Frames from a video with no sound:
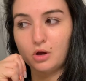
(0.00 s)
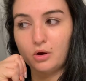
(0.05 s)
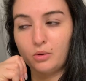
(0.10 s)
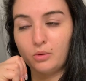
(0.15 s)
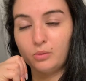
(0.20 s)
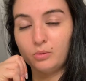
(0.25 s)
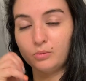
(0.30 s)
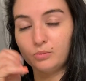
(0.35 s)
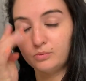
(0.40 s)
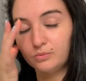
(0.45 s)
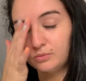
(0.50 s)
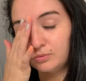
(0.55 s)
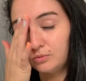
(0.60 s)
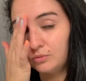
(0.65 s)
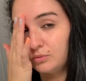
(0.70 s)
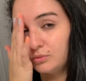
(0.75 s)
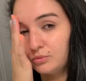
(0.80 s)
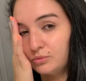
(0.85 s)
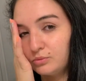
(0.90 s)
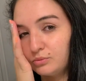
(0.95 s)
So
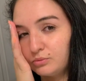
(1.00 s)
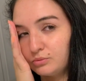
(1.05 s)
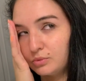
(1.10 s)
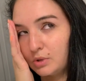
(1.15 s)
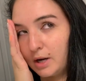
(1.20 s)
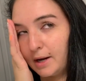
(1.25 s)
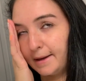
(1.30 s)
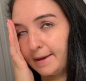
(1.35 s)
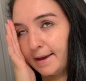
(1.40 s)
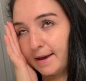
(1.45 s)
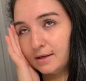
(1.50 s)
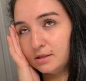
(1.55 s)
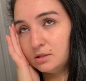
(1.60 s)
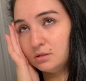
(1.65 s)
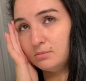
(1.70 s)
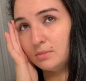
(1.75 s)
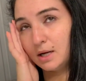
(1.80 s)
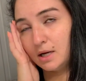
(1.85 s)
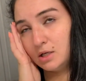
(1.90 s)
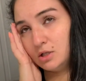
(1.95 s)
I
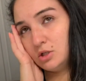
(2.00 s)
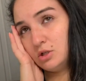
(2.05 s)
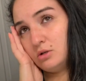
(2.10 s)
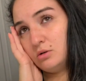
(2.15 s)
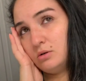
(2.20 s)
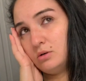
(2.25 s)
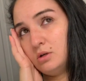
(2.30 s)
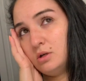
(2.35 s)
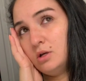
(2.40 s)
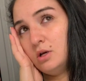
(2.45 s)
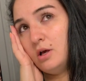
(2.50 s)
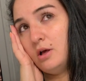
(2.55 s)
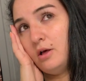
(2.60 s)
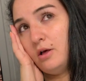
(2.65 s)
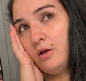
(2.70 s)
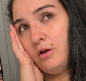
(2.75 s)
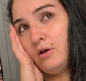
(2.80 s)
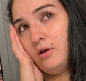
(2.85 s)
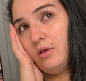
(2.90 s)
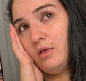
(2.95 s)
can't imagine
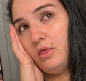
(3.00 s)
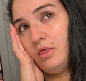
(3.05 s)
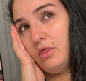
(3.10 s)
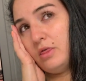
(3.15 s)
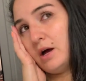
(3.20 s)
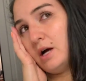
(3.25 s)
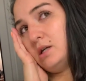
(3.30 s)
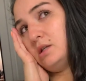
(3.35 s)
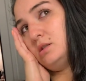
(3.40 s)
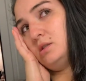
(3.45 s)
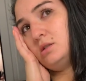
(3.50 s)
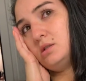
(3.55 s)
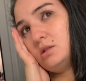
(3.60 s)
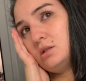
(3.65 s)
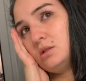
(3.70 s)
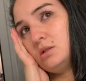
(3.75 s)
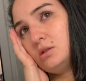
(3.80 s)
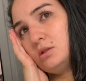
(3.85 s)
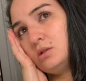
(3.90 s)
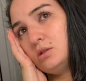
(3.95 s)
that
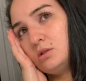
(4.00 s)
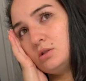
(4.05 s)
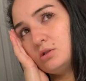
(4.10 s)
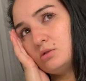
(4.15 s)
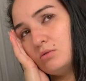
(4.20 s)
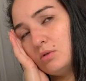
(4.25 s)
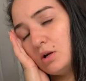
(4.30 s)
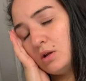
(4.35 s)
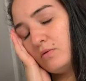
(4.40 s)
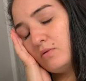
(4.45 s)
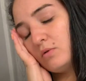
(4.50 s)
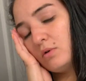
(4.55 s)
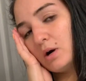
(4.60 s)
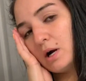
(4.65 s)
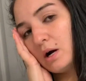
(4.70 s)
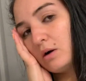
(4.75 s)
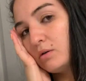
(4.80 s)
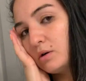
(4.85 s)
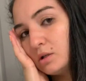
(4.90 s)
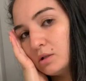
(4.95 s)
24
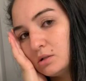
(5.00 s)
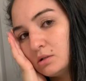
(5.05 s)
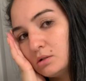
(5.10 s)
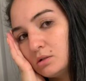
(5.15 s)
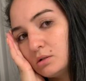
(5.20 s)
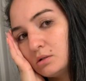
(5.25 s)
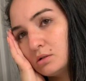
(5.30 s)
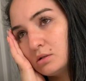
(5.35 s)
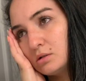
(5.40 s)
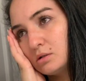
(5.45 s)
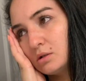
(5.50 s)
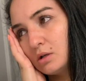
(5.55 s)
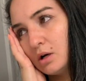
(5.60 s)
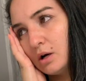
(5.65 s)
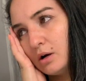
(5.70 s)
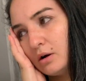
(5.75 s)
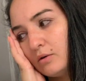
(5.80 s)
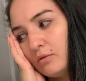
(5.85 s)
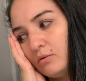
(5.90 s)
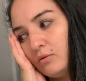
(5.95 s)
hours
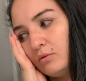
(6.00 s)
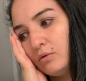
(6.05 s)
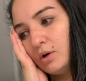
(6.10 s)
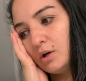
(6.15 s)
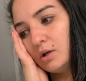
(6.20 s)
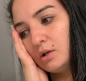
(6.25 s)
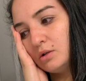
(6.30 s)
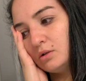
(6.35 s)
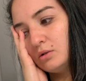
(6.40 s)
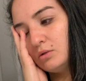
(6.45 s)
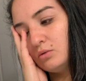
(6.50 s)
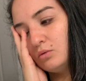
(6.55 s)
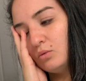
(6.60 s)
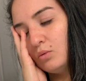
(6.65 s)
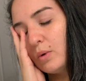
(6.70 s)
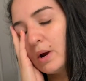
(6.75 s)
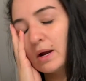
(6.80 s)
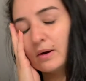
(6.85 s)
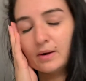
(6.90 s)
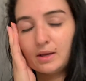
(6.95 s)
of
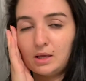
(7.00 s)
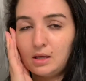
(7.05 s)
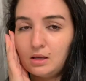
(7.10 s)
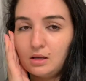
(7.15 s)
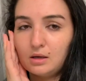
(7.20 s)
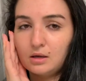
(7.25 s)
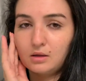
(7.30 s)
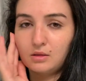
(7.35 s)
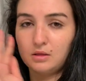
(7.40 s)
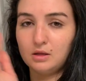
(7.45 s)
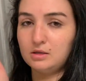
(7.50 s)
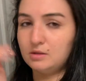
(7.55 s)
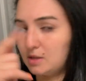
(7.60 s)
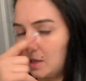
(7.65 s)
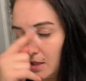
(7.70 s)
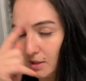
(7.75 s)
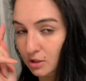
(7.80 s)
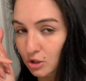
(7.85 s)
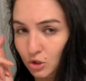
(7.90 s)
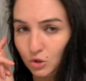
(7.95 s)
wearing the
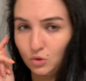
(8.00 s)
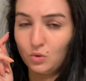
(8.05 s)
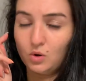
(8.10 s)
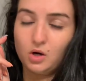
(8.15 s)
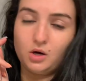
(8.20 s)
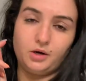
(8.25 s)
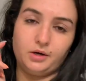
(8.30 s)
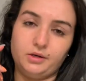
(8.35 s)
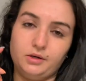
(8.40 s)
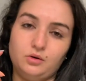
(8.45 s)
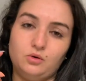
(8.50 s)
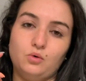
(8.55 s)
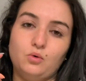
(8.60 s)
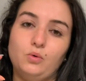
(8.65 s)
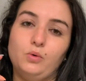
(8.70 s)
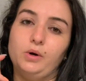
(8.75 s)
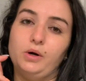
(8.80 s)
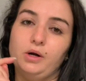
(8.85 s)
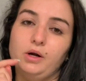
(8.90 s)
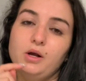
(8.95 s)
tattoo on
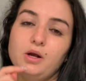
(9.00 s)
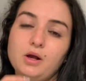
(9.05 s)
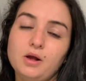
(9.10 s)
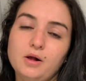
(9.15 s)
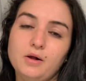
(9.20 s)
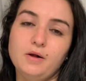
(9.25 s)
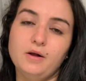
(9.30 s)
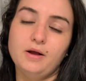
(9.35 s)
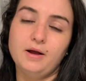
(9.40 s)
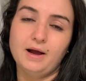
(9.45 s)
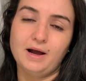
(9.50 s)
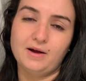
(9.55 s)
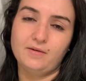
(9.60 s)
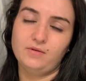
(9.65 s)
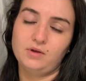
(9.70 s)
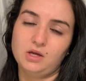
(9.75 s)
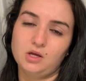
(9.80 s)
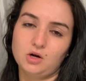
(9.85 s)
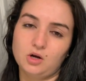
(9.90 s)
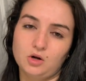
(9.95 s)
or
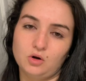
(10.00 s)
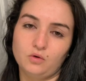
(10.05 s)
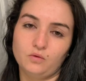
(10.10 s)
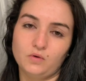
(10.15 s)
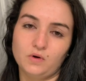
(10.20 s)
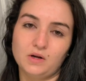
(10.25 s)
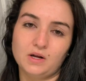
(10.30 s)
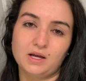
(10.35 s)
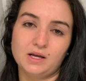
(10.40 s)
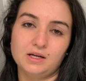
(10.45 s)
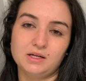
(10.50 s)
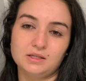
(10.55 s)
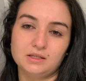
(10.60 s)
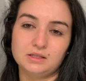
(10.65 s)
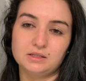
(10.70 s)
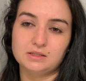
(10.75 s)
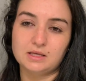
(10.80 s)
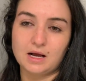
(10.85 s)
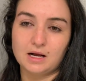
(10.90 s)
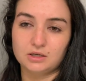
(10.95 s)
having it on overnight
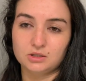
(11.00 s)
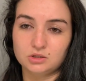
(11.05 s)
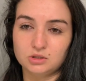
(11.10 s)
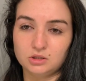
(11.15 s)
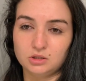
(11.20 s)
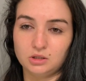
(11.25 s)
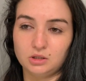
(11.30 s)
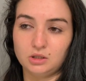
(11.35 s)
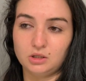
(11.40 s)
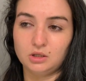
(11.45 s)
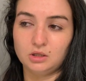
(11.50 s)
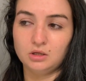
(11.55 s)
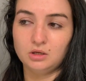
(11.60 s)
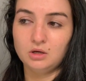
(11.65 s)
is actually